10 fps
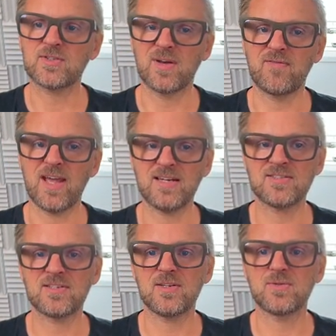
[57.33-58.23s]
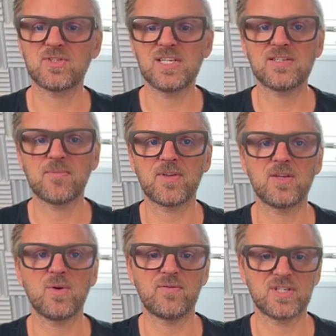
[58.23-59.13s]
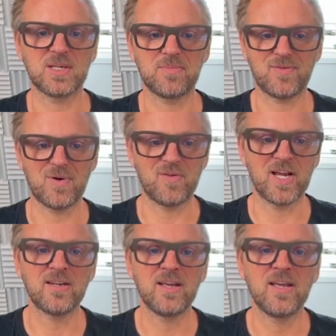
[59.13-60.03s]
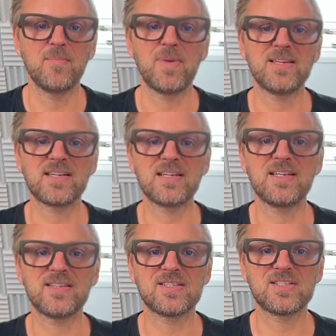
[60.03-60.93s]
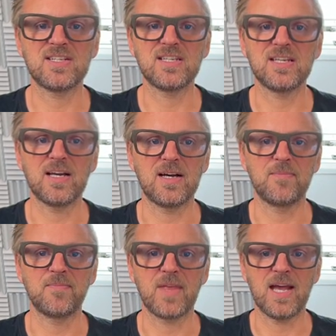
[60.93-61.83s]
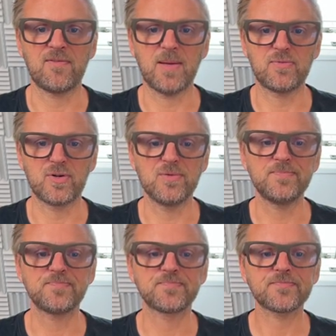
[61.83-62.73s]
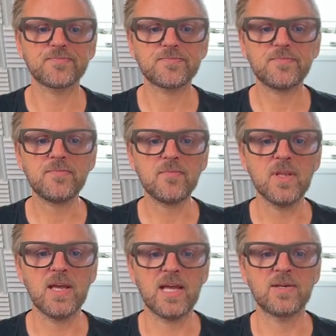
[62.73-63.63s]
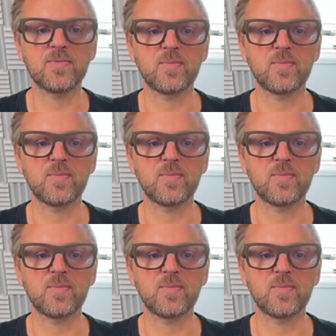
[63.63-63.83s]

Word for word: to advanced, you see something you have seen before, right? Basically, this is the um, AirFly Pro. And